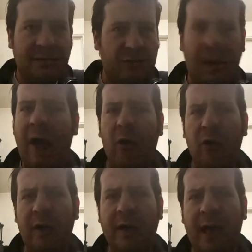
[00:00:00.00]

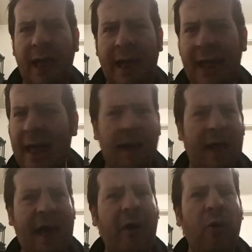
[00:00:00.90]
growl and
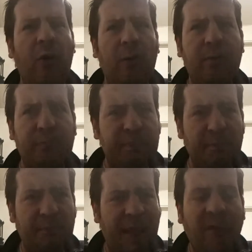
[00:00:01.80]
howl
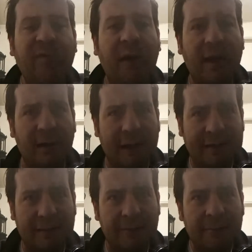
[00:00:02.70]
hellfire
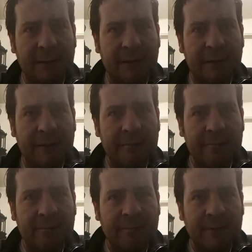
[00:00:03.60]
at them
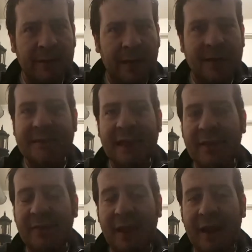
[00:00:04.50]
and
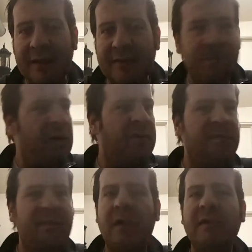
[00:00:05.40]
say that it's a
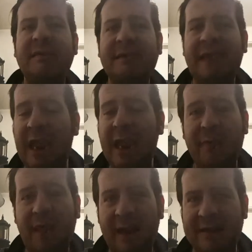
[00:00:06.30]
perverse
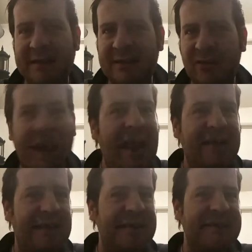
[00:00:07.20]
game, that it's trash,
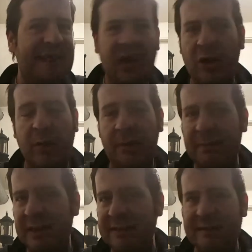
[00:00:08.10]
that it's terrible
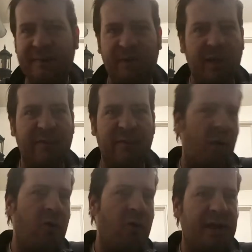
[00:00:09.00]
because it's full of
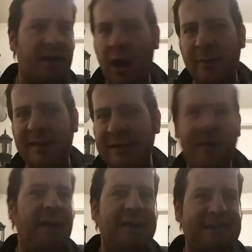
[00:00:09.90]
woke garbage and
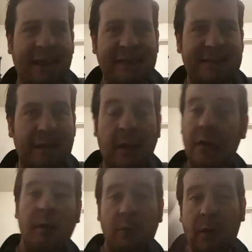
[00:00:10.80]
nonsense.
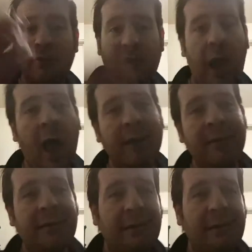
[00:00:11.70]
Well, John,